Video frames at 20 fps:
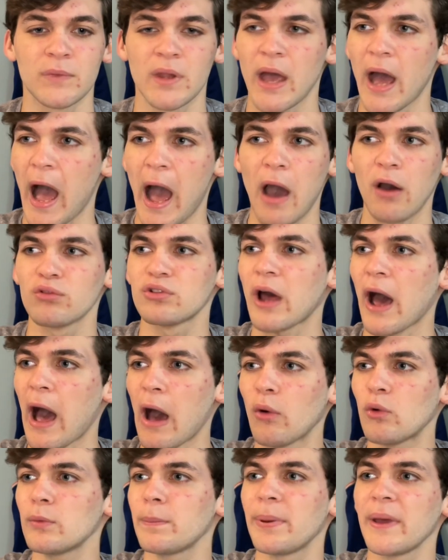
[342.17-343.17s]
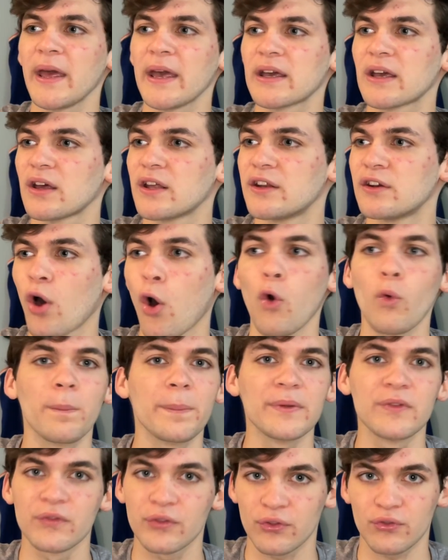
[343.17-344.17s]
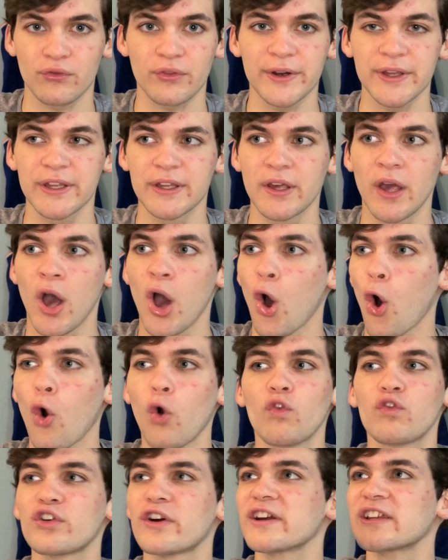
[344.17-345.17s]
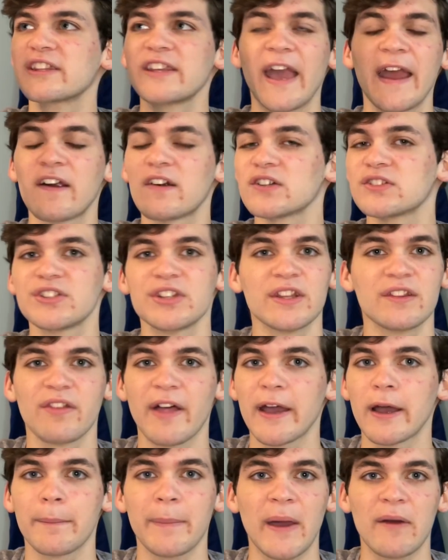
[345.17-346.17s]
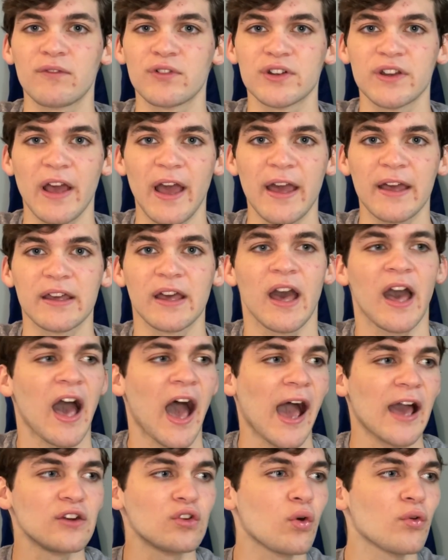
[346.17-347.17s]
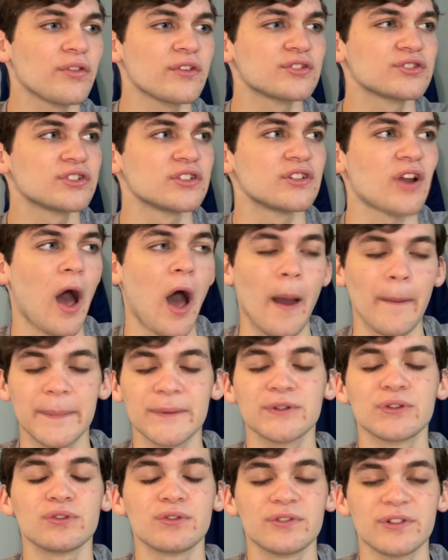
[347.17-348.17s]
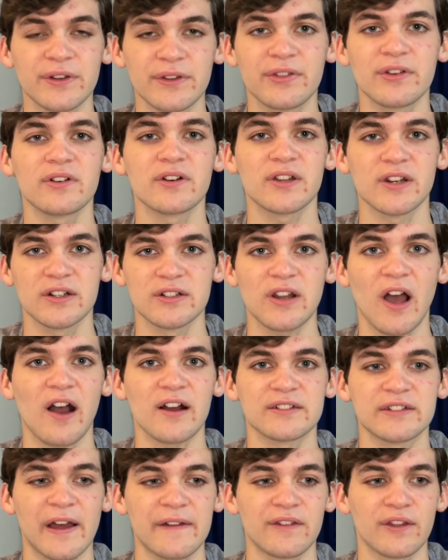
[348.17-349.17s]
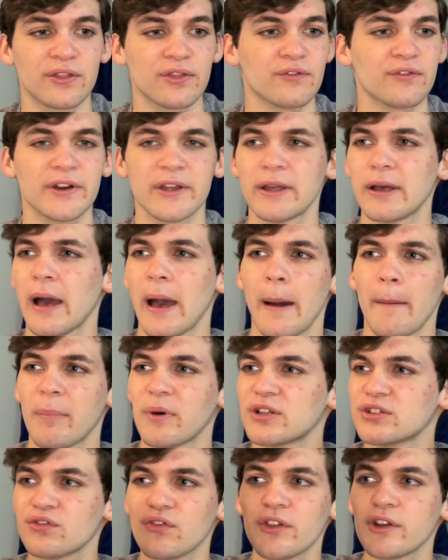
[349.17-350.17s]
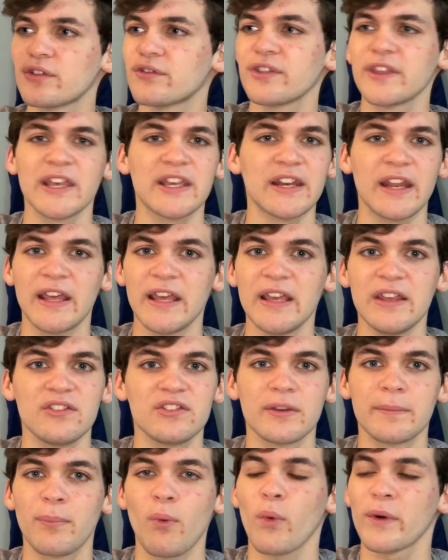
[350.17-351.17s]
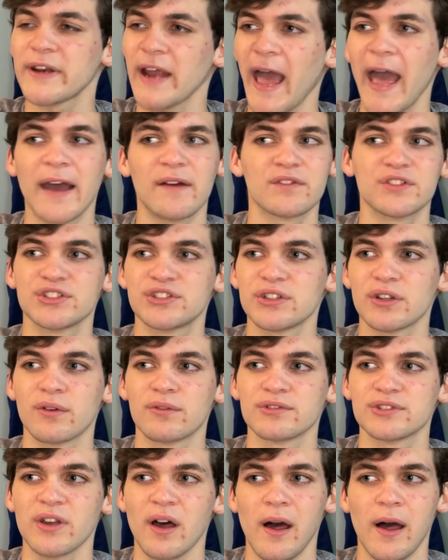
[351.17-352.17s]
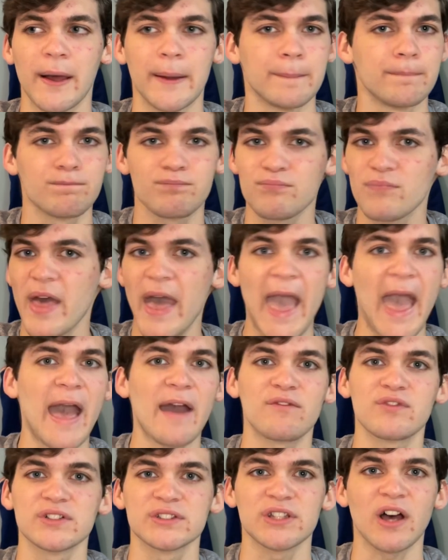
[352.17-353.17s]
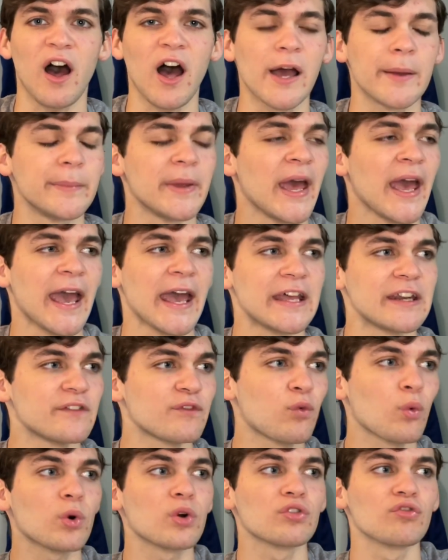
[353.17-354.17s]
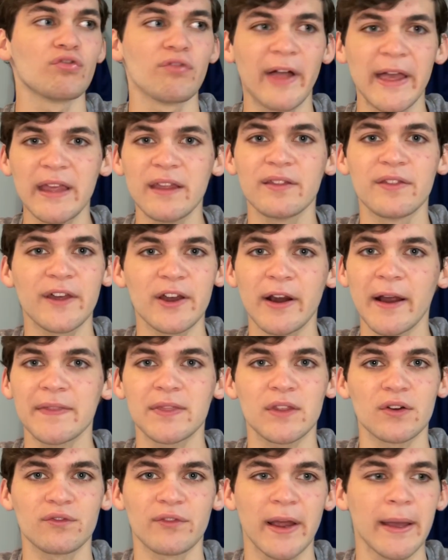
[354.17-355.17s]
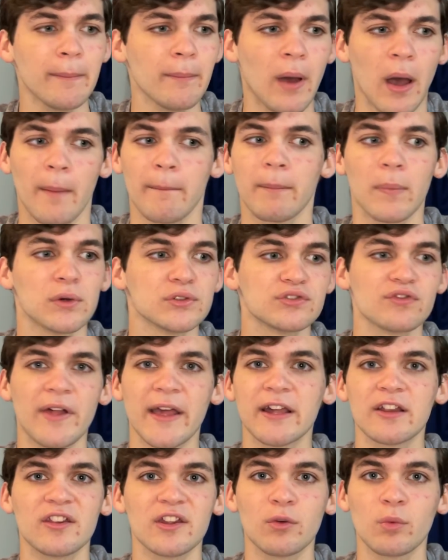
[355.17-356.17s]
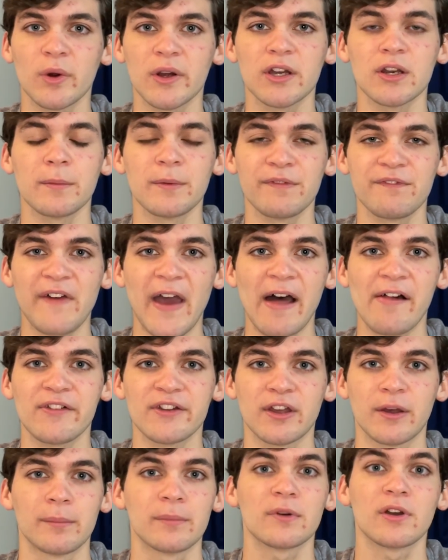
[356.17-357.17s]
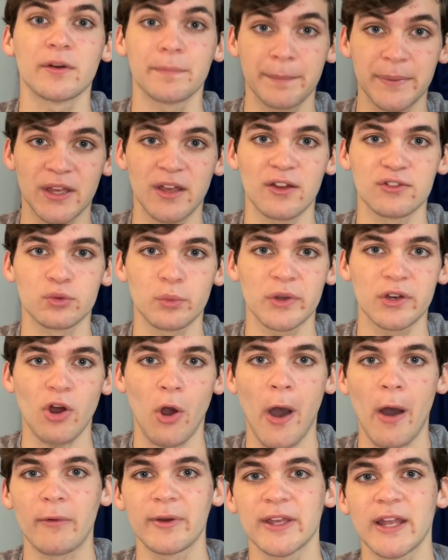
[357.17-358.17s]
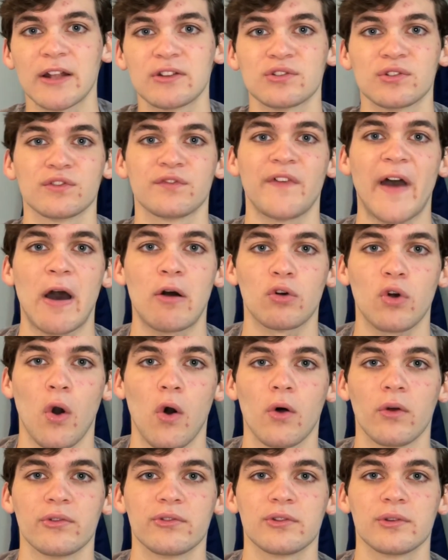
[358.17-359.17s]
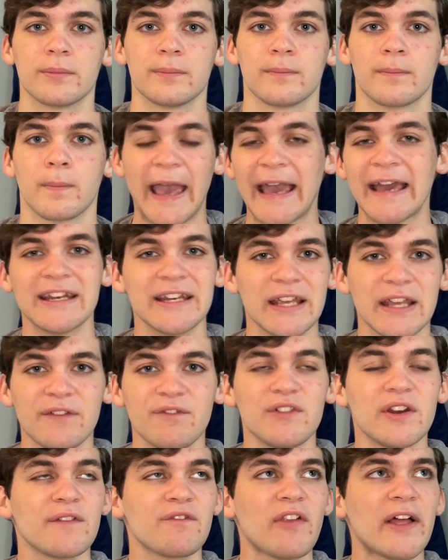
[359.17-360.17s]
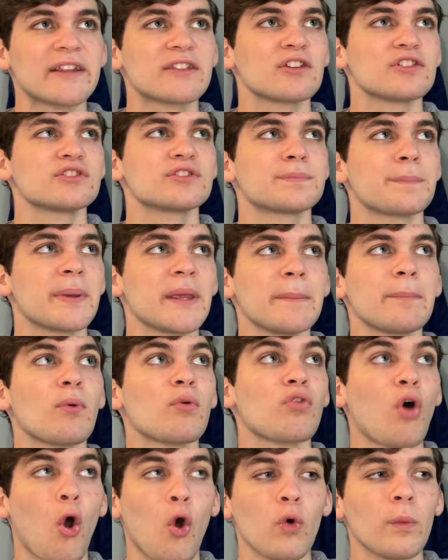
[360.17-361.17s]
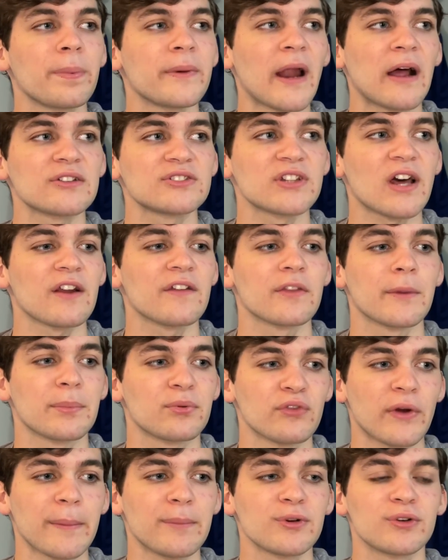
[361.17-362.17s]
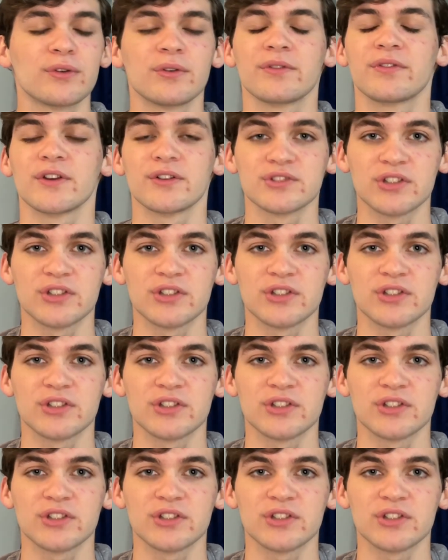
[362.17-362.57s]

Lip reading: I would pick an open three over a guaranteed layup every day. I know there's an opportunity they're going to knock down the three, but it's literally an easy point every single time. Every time. And if we're late there at the rim, most likely we're going to be fouling him because we know how he gets those foul calls. And even if like there's people open outside on the perimeter, there's a